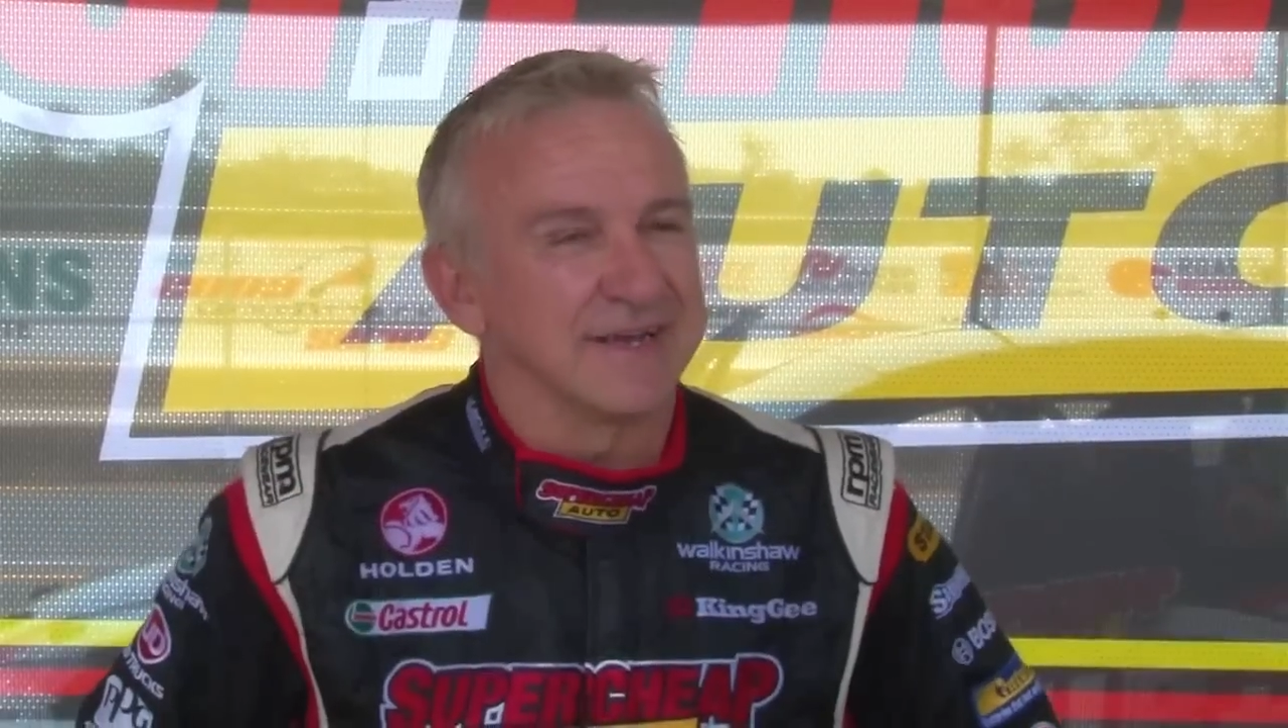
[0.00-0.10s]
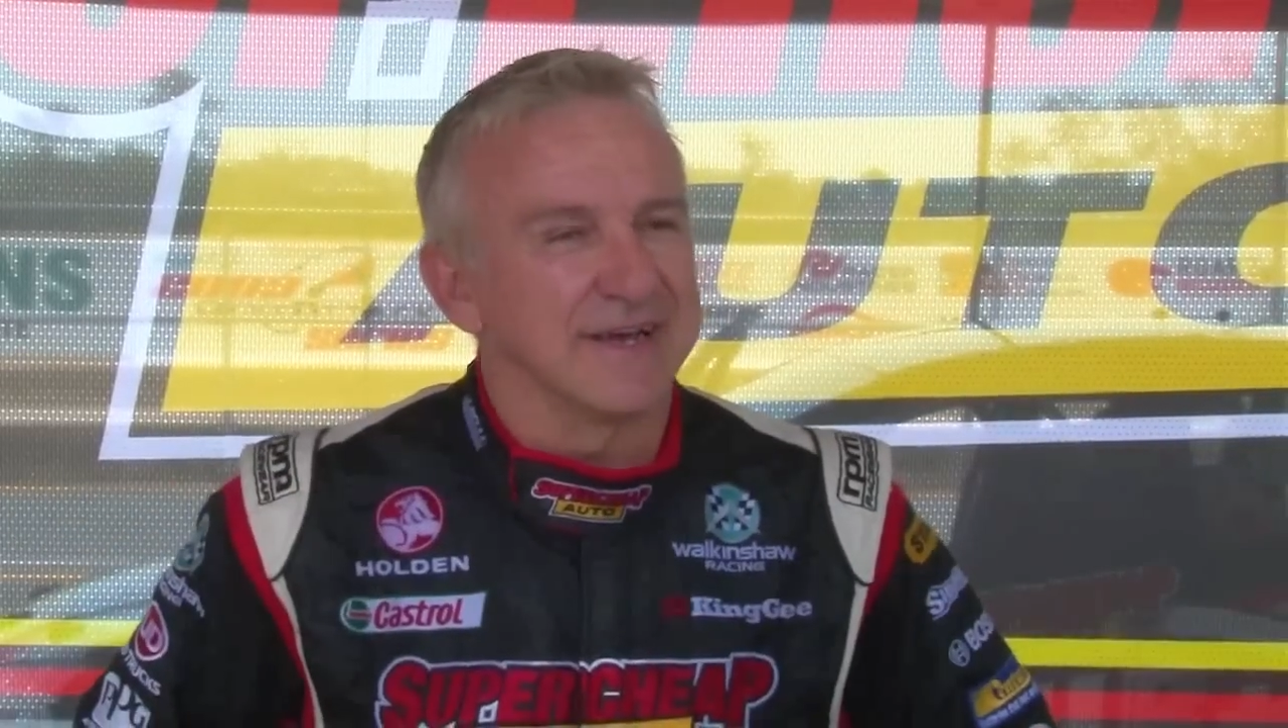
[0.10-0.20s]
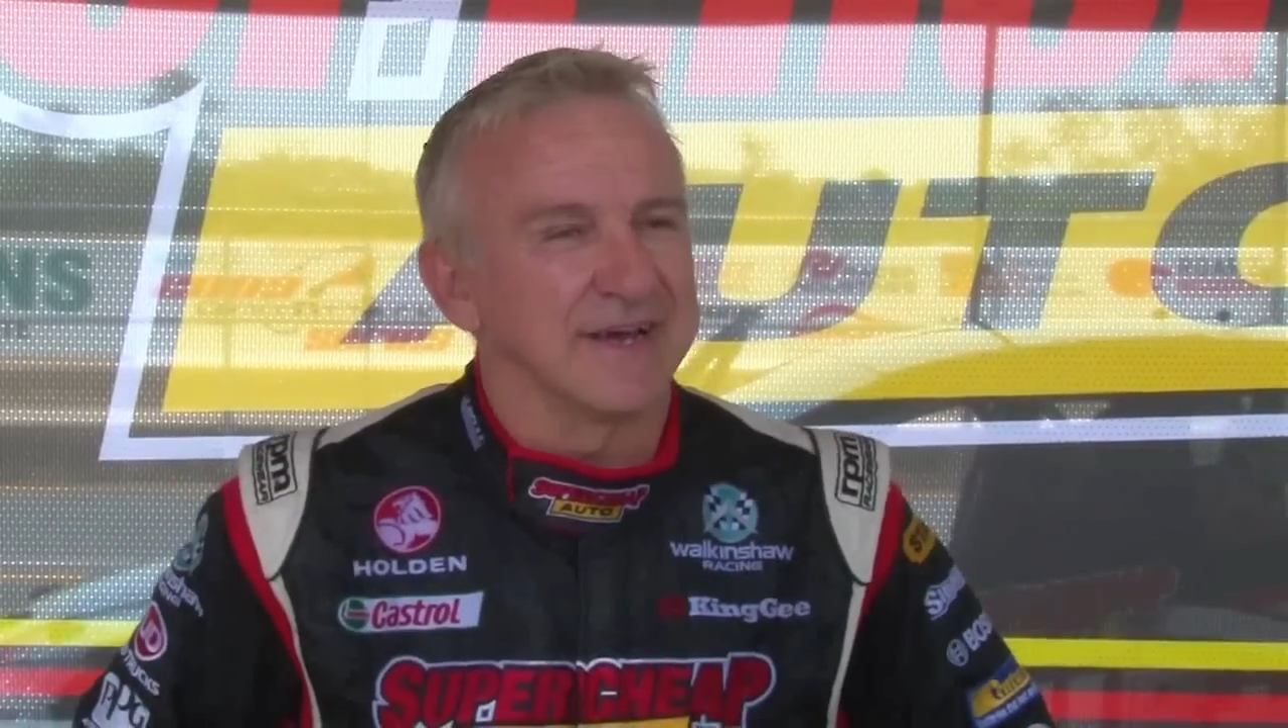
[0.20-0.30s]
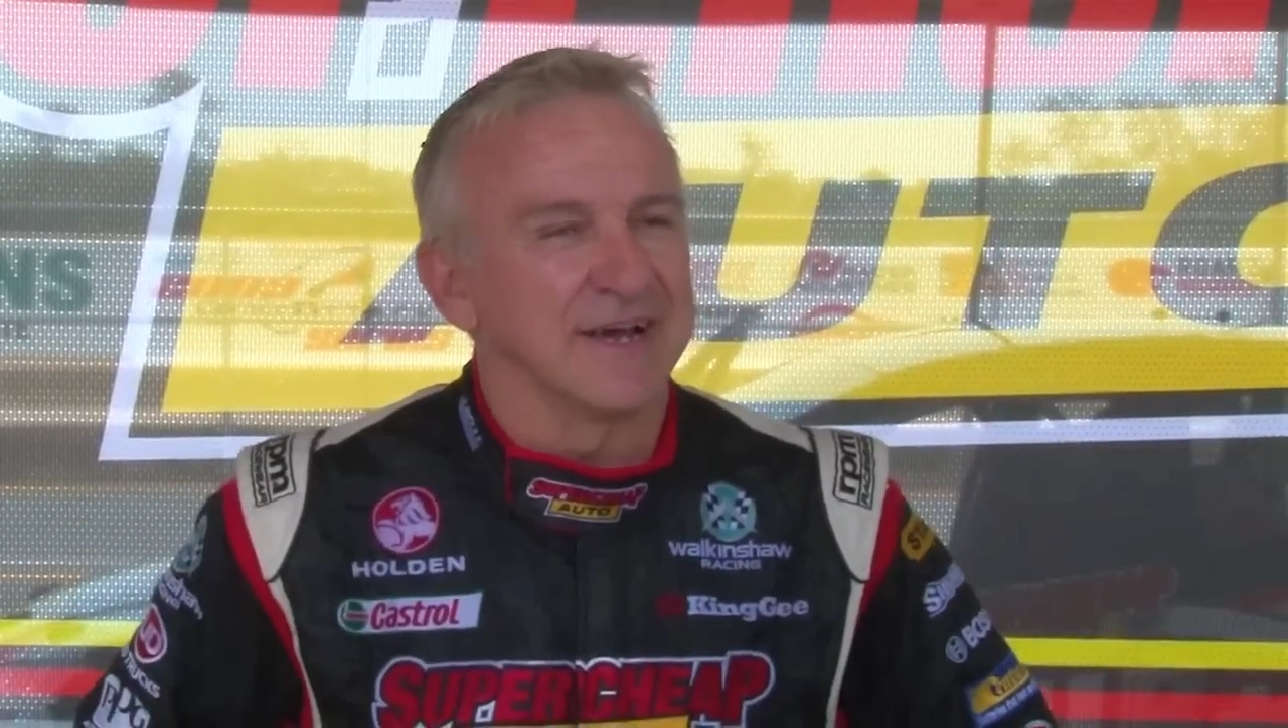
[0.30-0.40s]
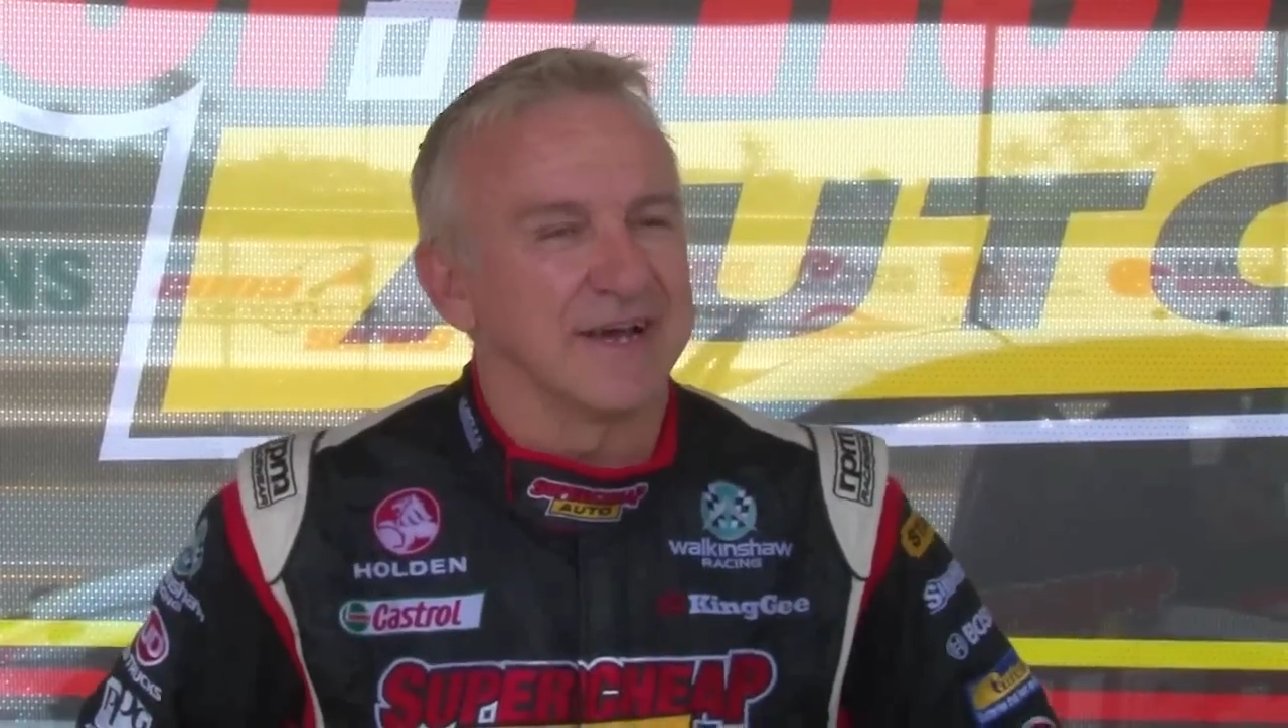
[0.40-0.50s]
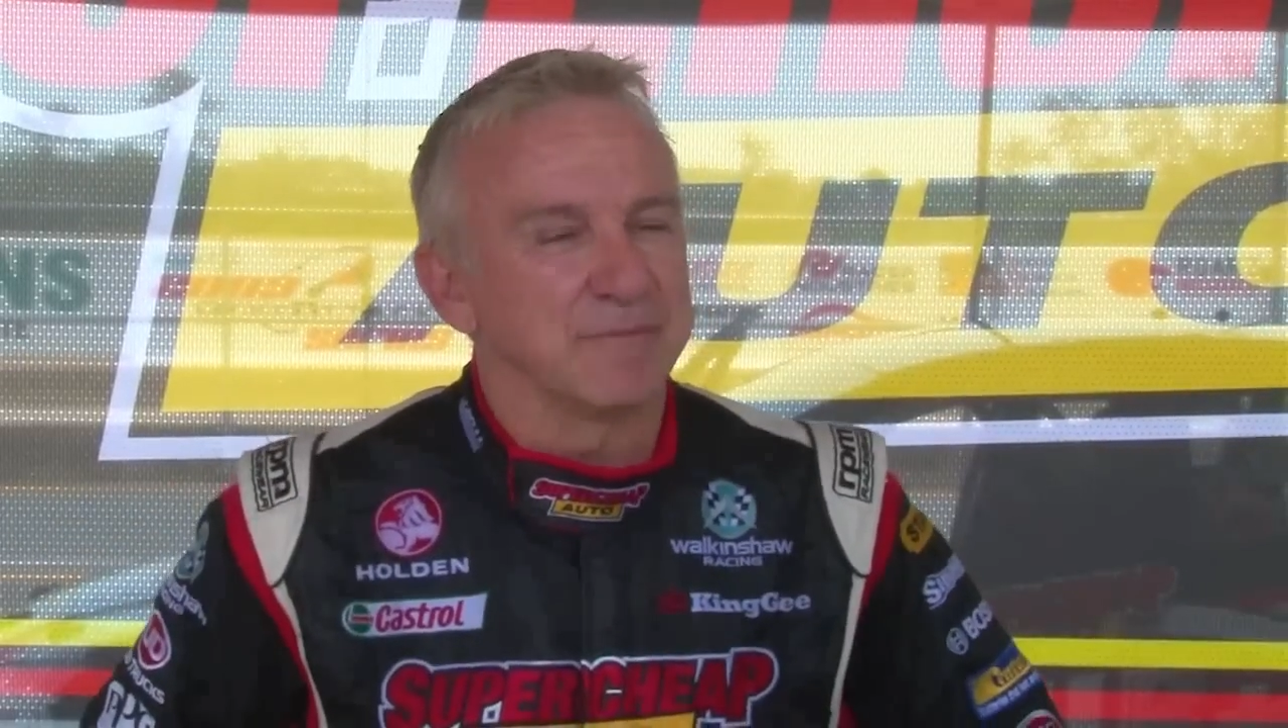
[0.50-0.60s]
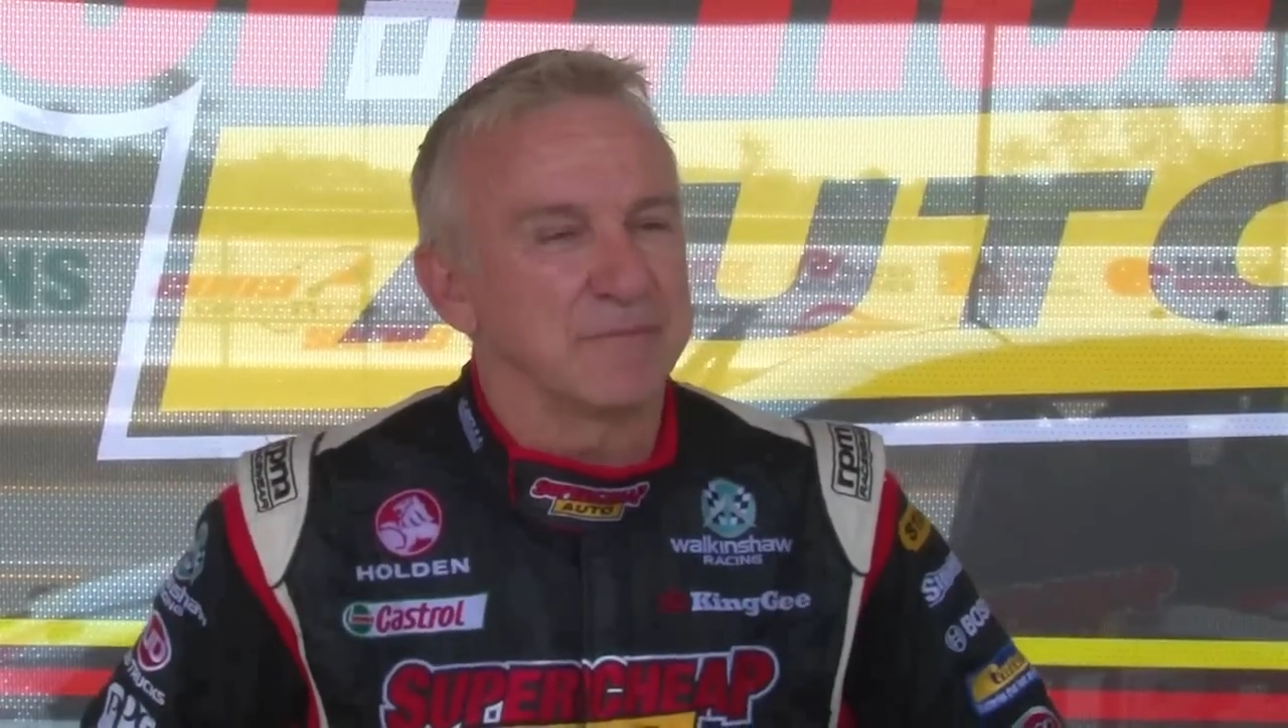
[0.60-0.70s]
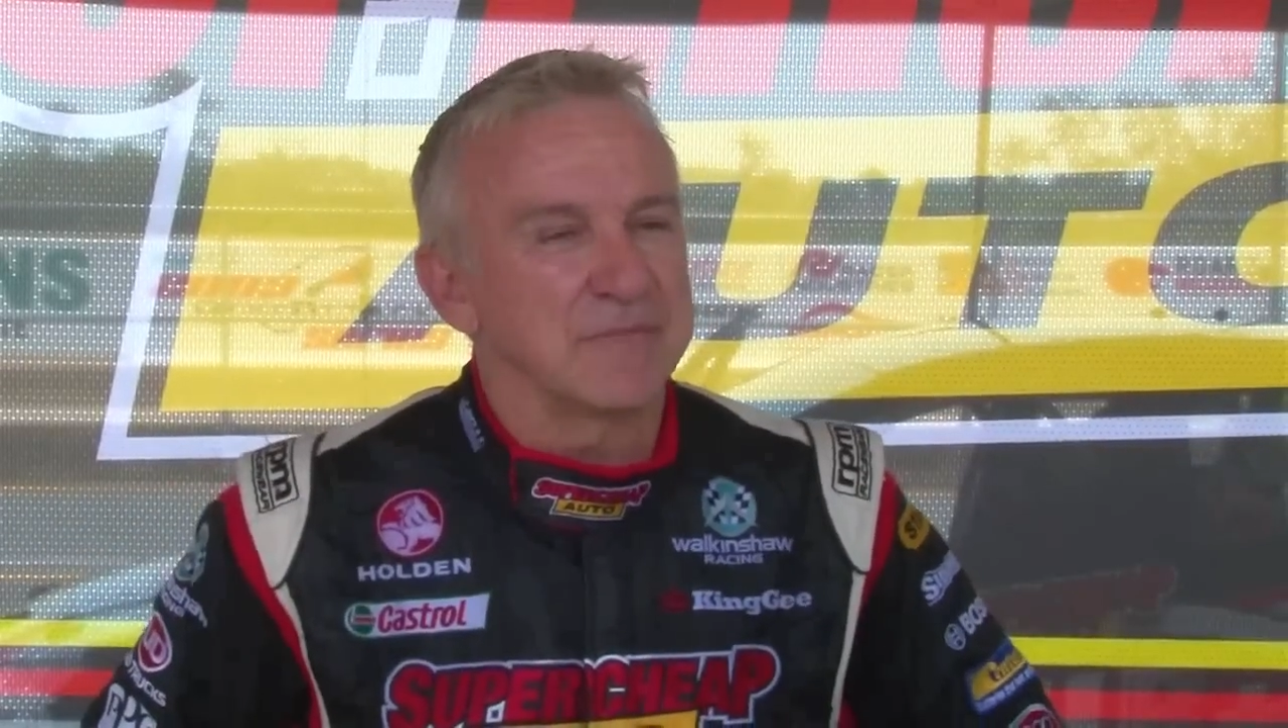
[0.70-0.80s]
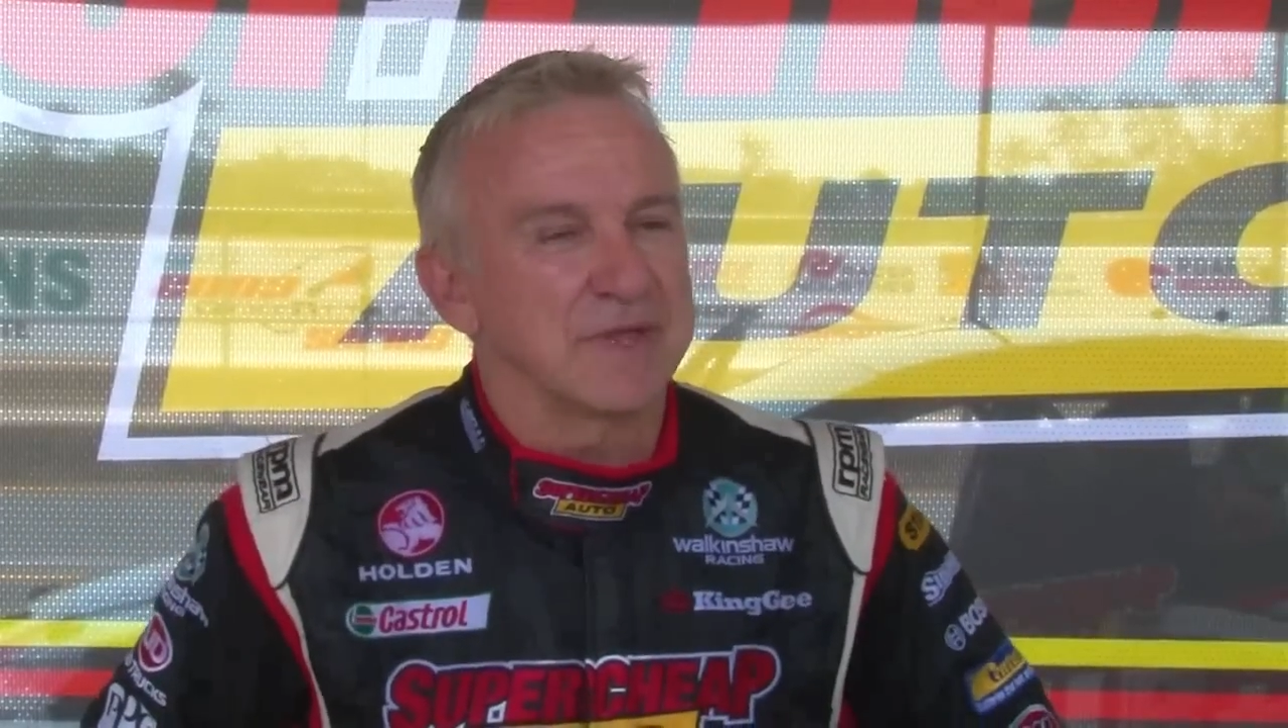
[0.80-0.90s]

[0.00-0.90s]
um,